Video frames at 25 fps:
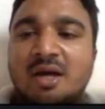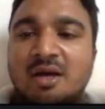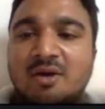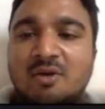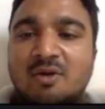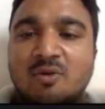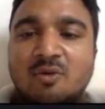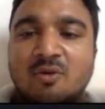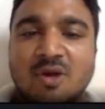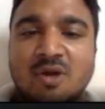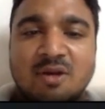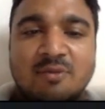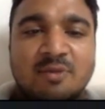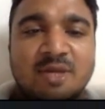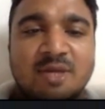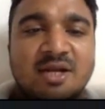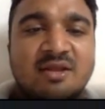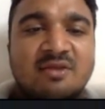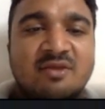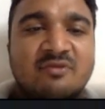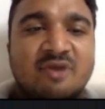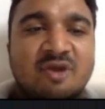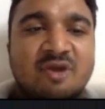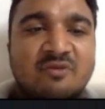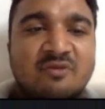Google Meet is
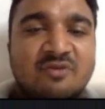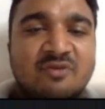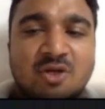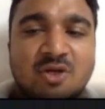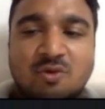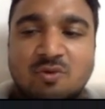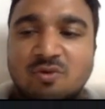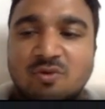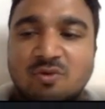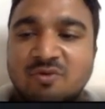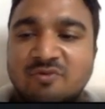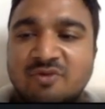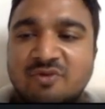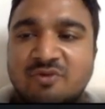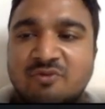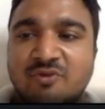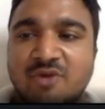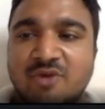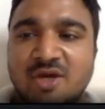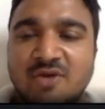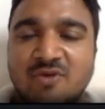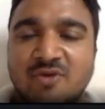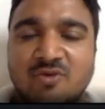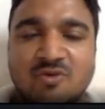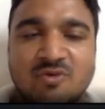one of the tools which we are
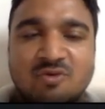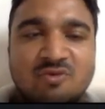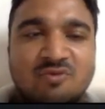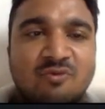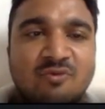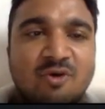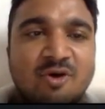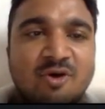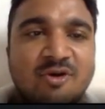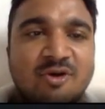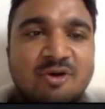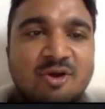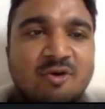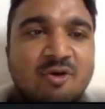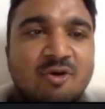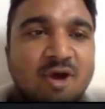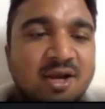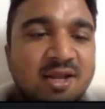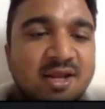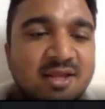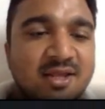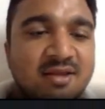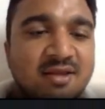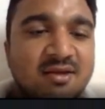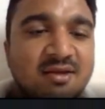used for
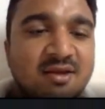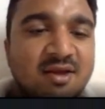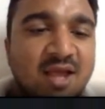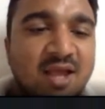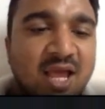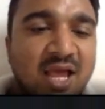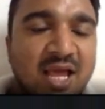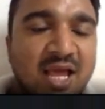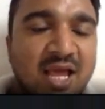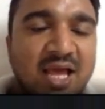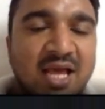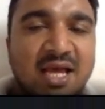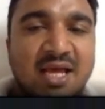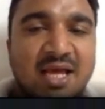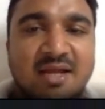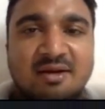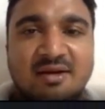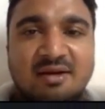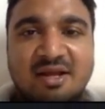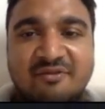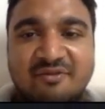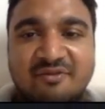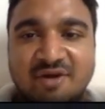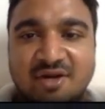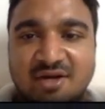recording, and
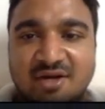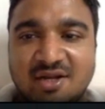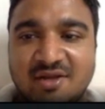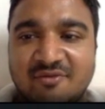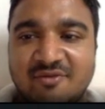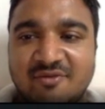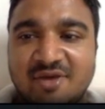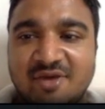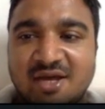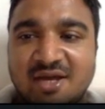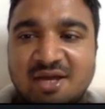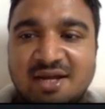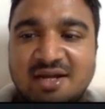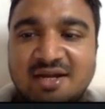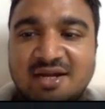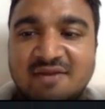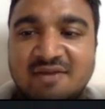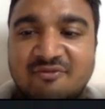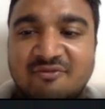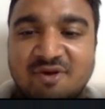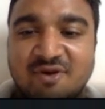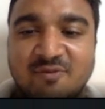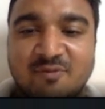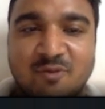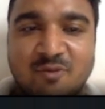definitely we are at
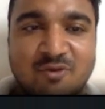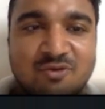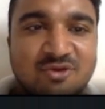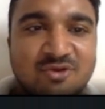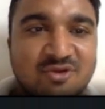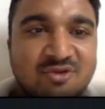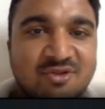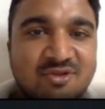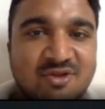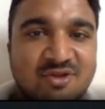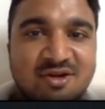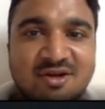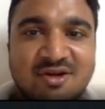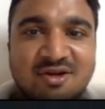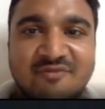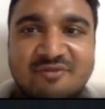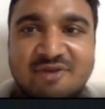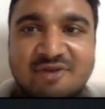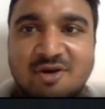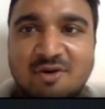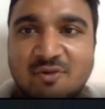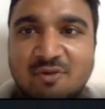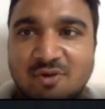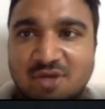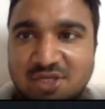different position, different
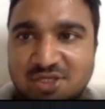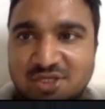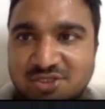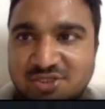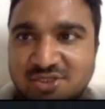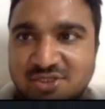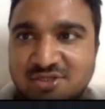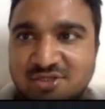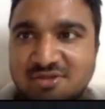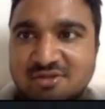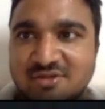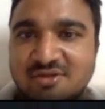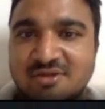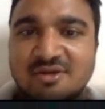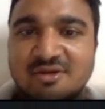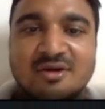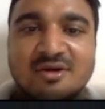location,